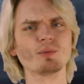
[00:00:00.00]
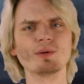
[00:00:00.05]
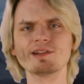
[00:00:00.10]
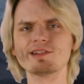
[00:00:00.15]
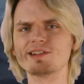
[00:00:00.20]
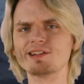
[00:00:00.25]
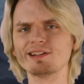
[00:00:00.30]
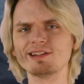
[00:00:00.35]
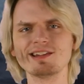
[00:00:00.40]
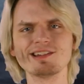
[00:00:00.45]
the
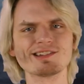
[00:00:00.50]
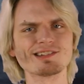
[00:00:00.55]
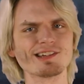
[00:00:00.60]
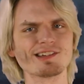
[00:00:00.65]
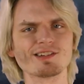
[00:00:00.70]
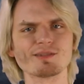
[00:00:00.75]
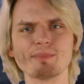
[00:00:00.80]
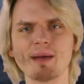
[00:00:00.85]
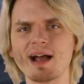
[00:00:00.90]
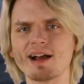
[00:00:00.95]
ones you least
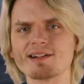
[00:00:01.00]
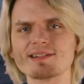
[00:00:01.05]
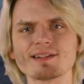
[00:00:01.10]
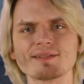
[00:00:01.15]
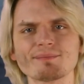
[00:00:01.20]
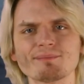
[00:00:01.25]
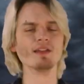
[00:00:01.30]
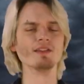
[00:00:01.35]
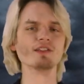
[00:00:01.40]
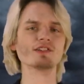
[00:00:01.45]
expect.
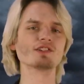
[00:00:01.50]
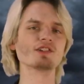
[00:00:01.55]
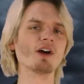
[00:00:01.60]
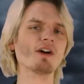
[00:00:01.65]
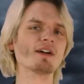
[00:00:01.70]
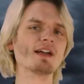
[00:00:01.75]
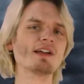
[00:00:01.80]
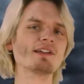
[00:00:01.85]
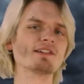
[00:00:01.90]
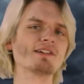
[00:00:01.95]
The
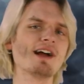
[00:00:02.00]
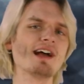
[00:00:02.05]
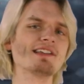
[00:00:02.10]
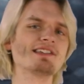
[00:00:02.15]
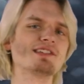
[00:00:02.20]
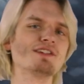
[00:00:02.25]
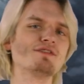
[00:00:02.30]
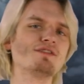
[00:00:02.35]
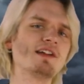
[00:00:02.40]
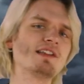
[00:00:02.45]
Stargazer
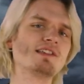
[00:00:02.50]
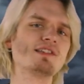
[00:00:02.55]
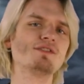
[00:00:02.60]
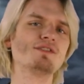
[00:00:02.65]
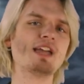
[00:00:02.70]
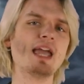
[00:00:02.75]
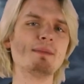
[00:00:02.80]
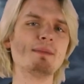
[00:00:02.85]
has defensive